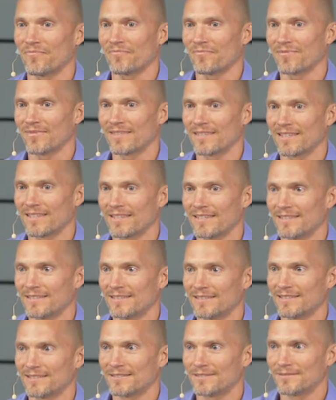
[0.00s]

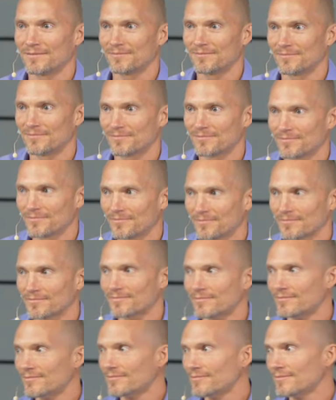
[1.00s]

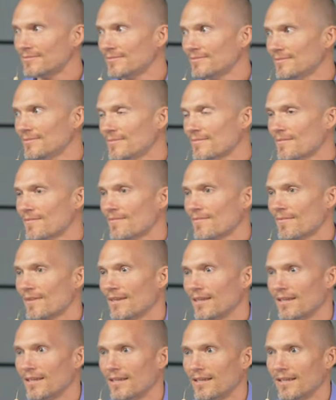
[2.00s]

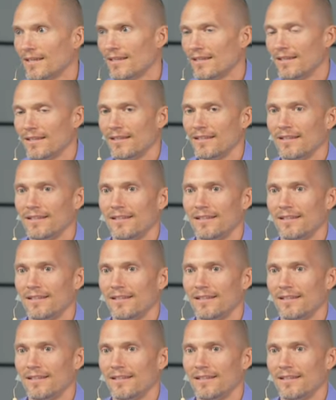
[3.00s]
Nothing is said.